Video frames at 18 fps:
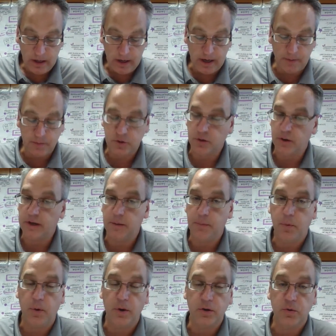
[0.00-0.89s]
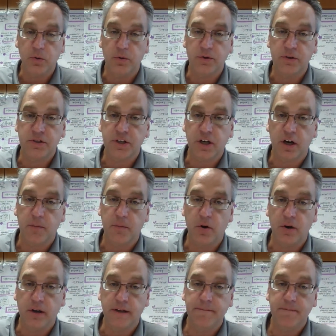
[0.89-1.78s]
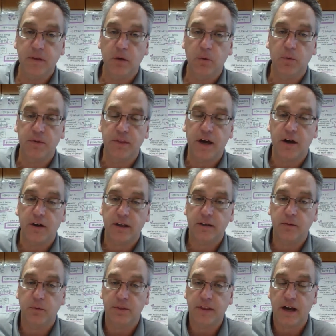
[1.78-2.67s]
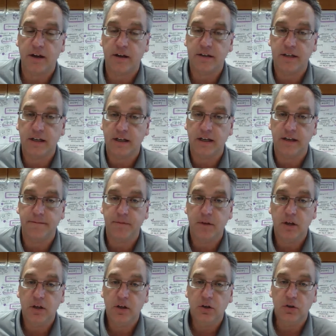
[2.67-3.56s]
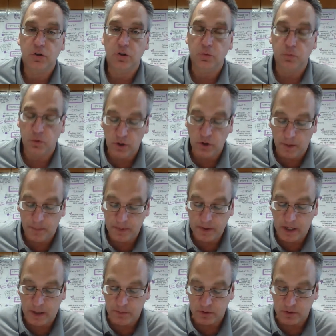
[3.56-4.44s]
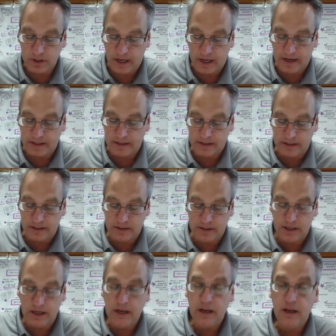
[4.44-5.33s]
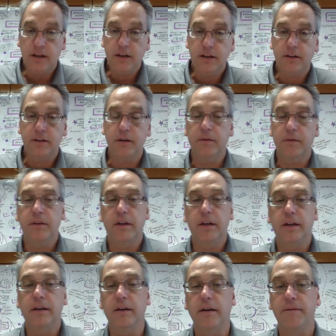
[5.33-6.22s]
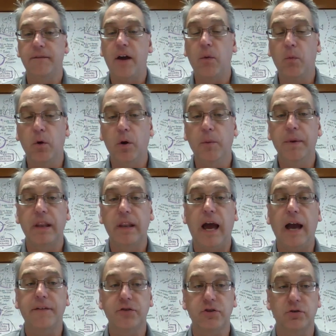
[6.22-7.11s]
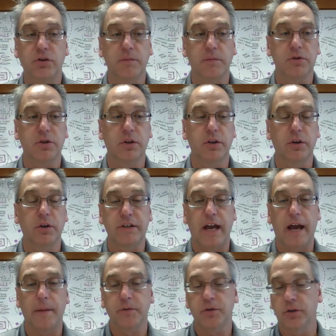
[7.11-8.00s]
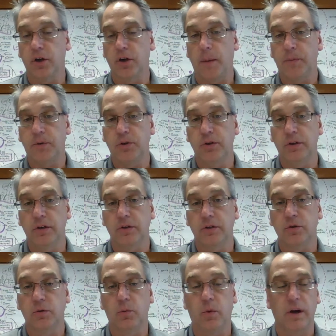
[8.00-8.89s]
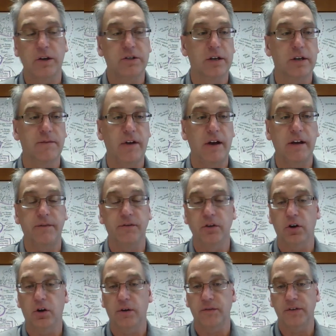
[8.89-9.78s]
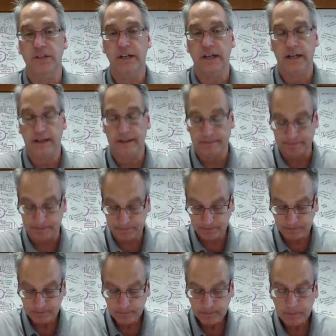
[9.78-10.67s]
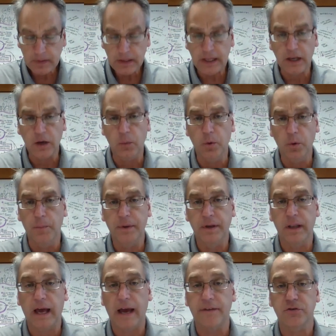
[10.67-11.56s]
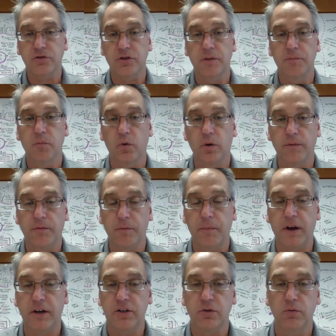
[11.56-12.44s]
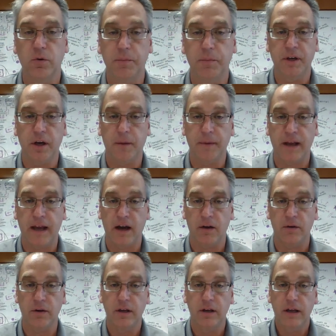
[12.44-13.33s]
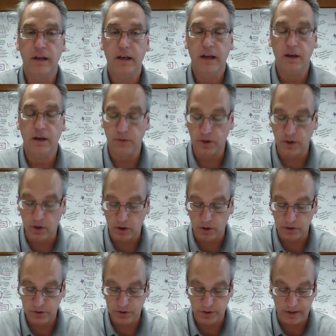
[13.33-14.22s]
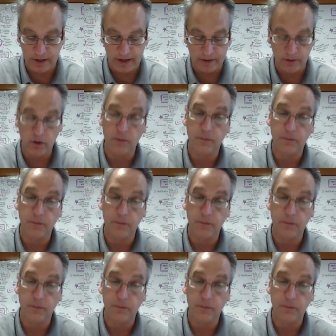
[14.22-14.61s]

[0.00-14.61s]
Um, so any point during the ceremony without a, without a ticket, you will not be able to access. The, the event will be live streamed. So there is absolutely opportunity to, to watch the event. If you don't have a ticket, it will be live streamed. More information coming out in regard to that.